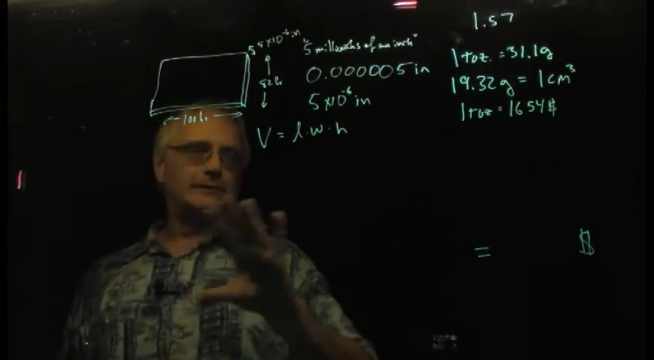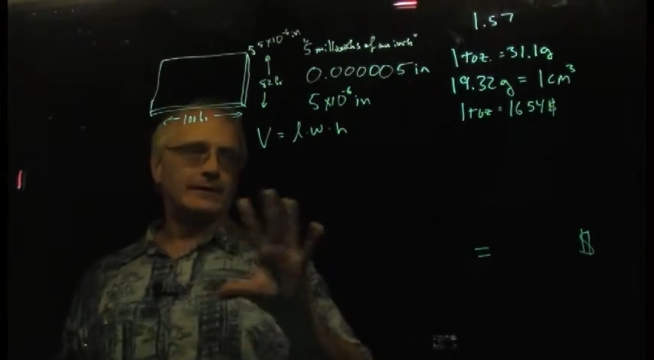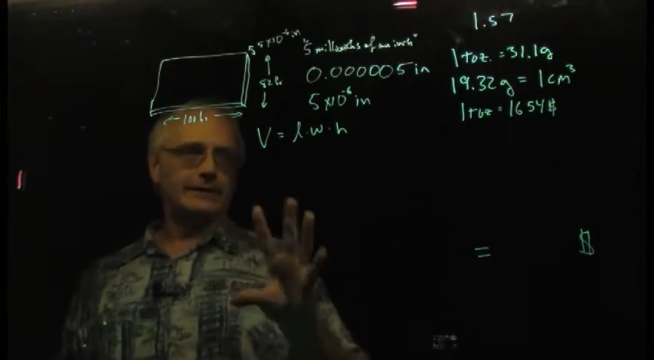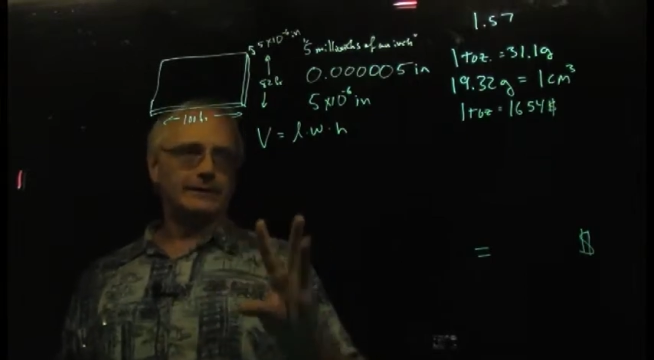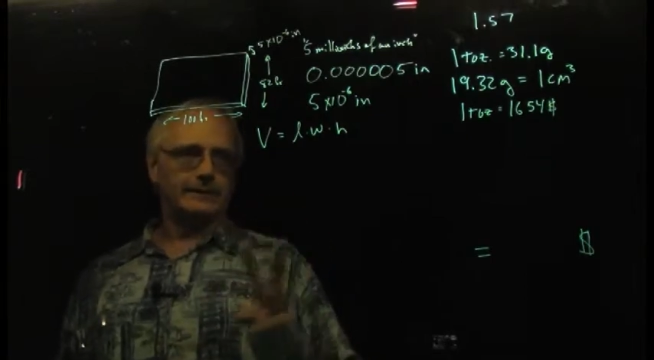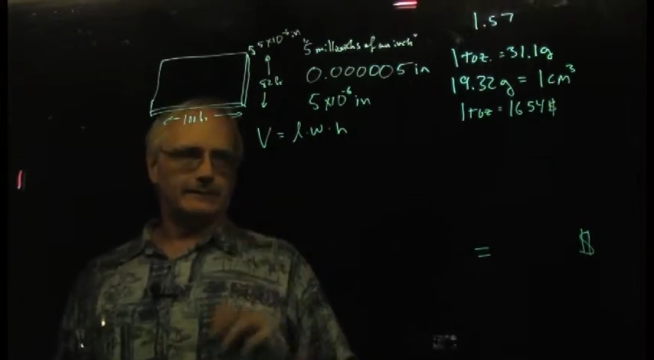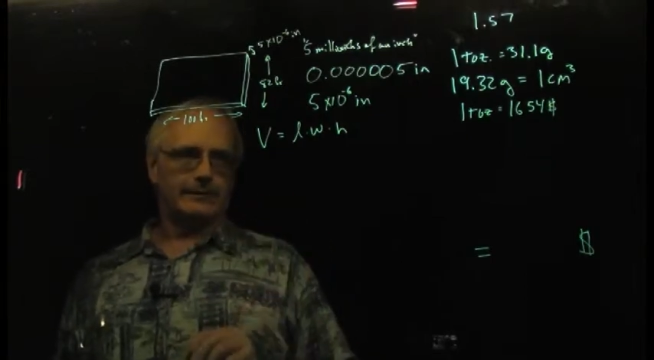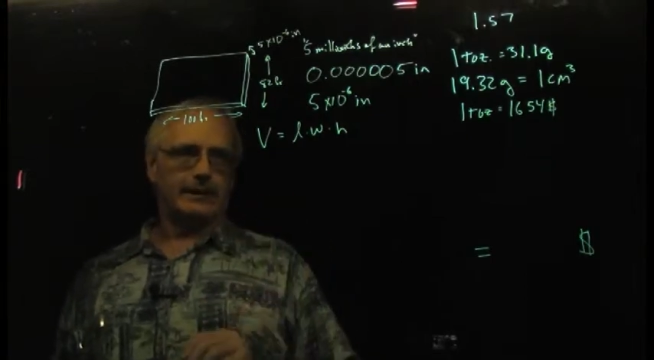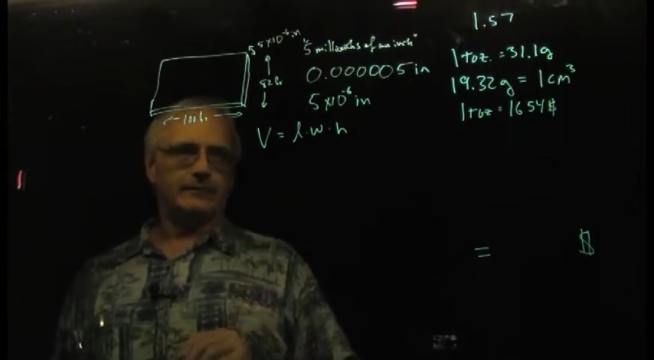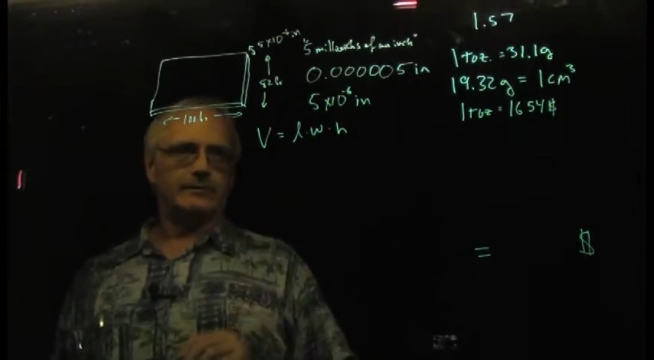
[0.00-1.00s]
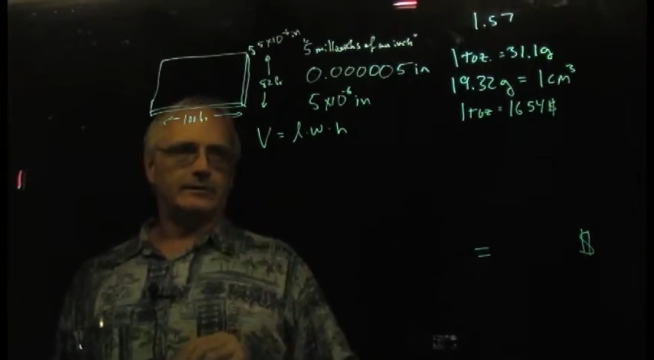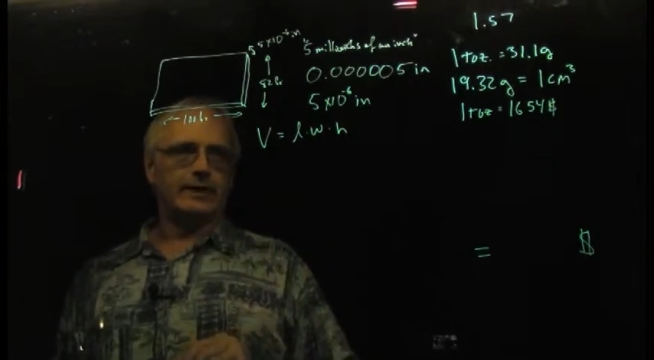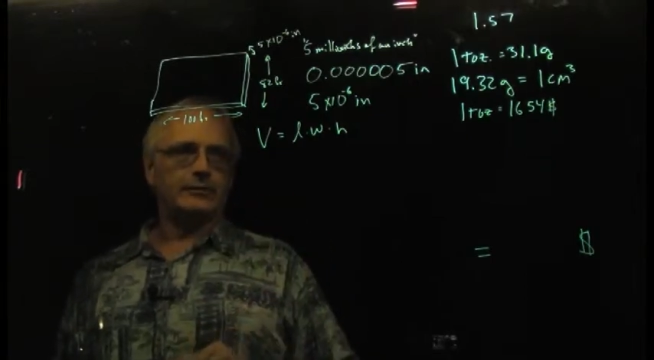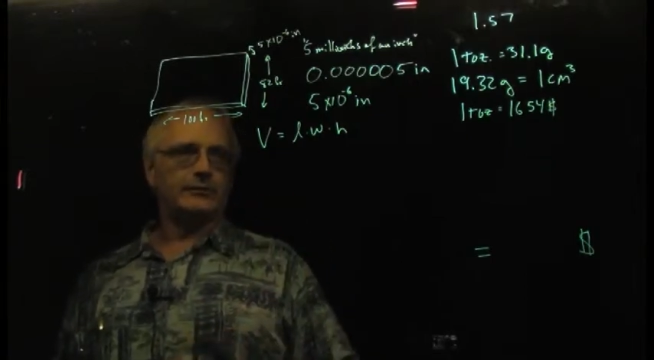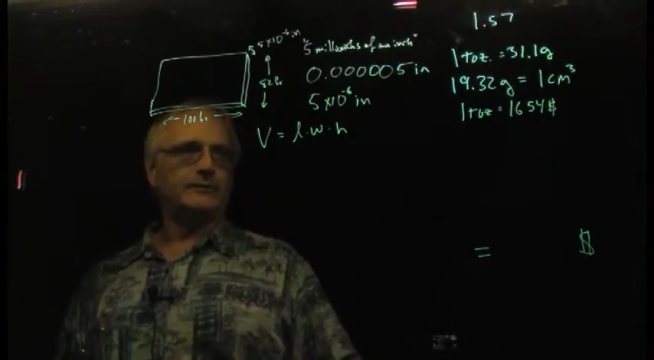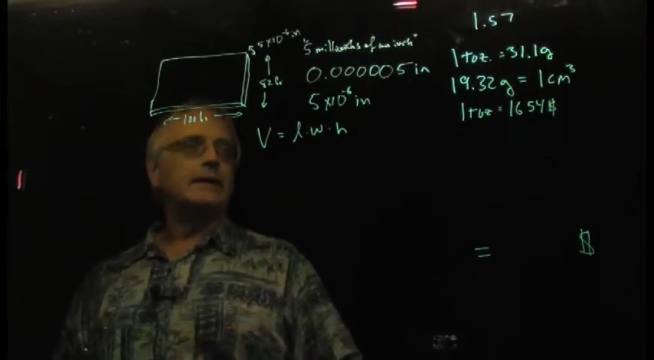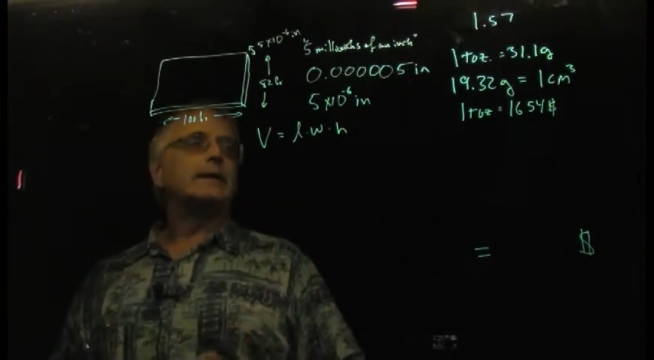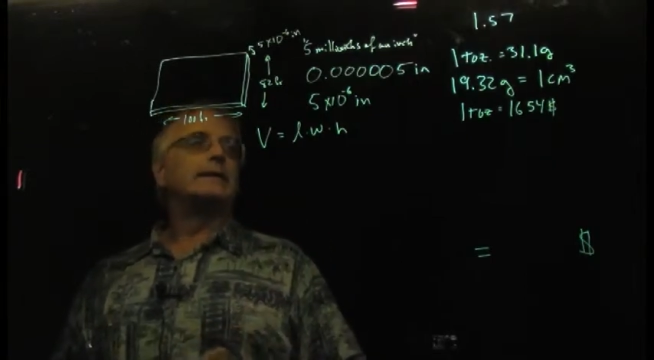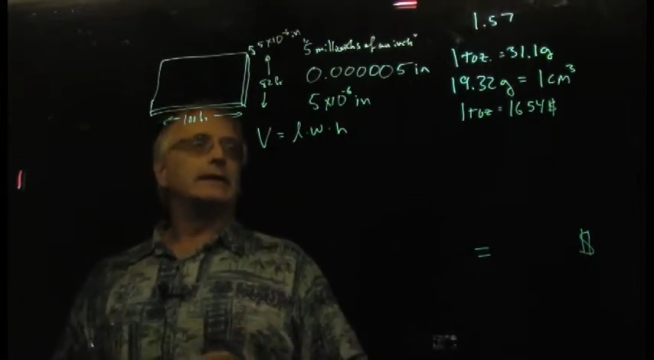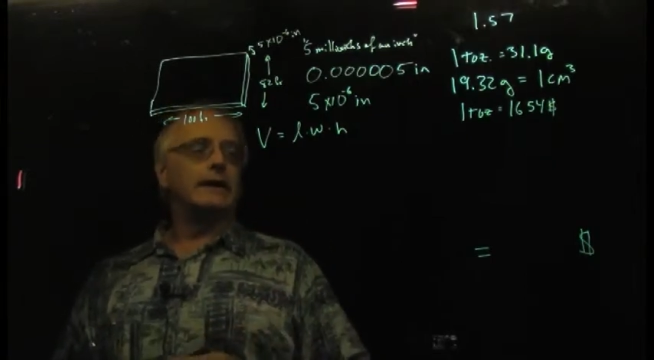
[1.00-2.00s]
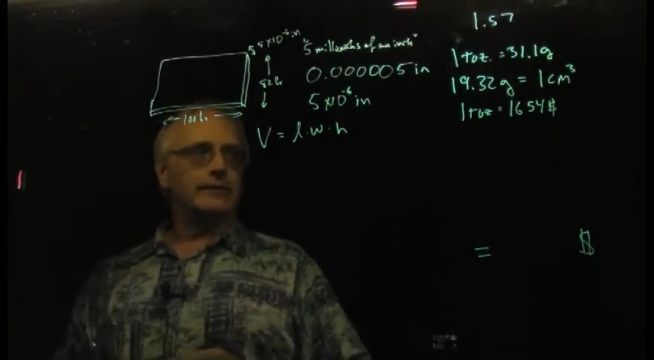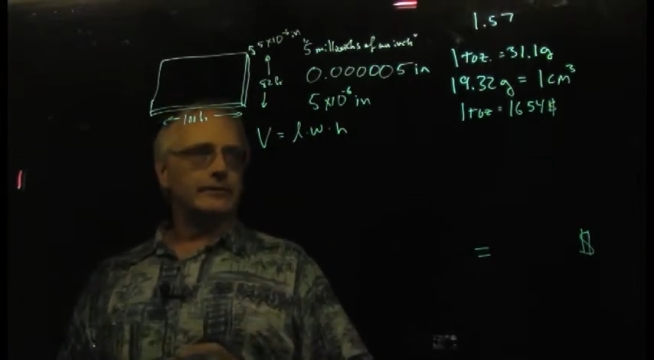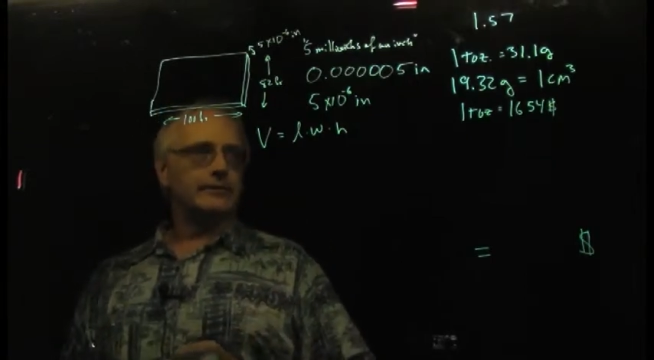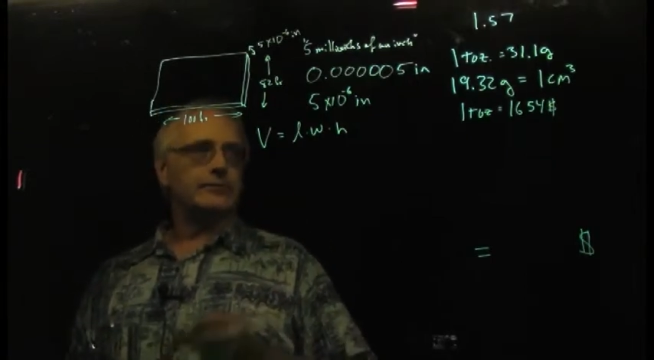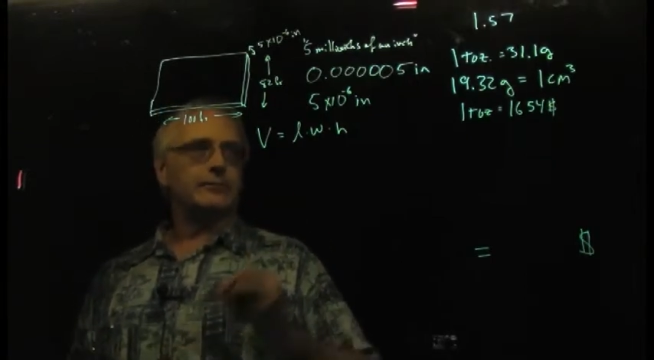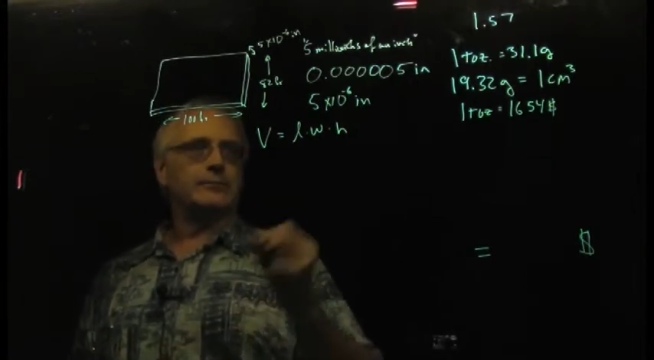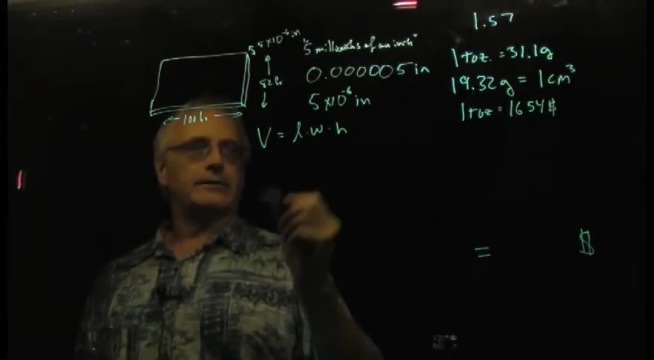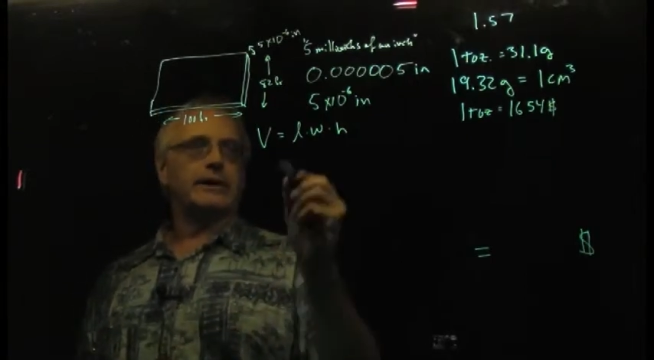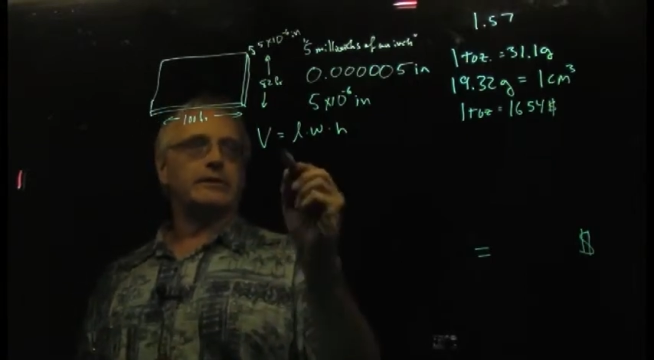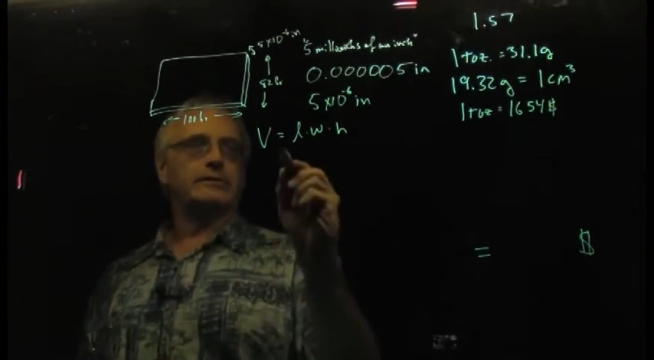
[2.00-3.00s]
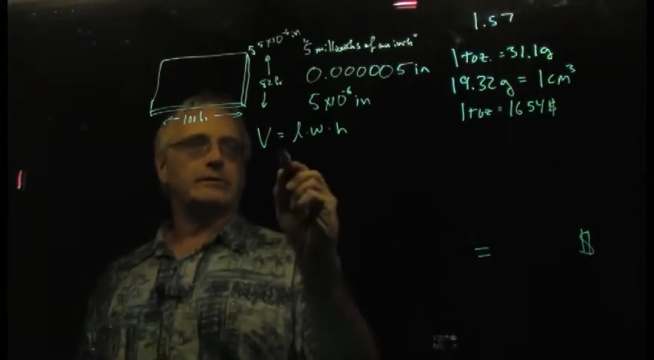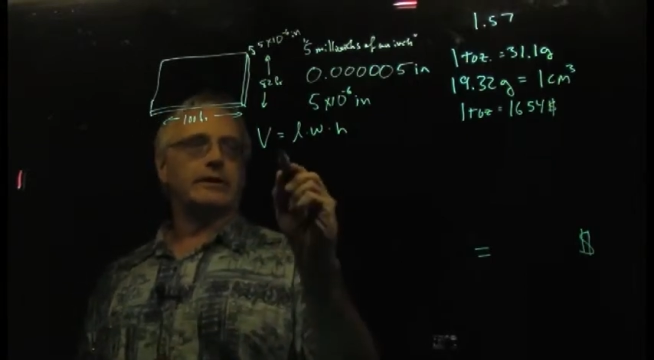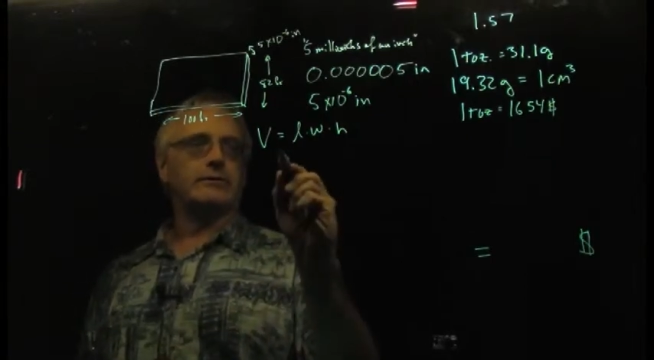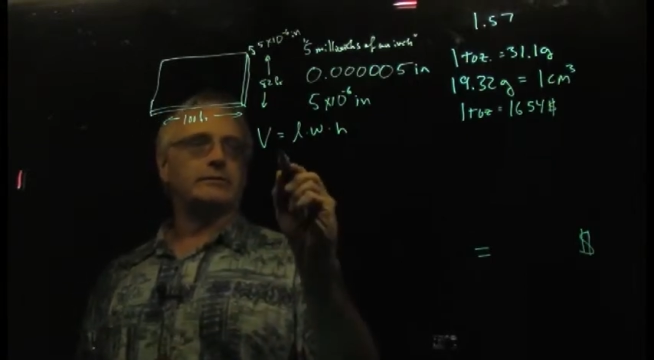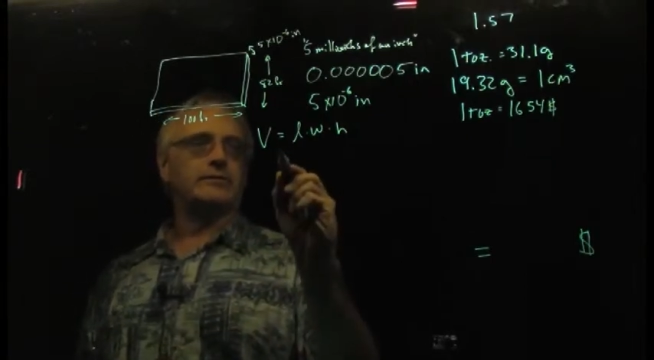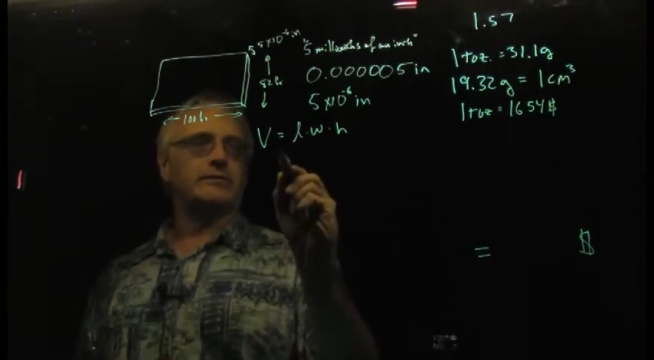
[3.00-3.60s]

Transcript: volume type stuff. The other interpretation, as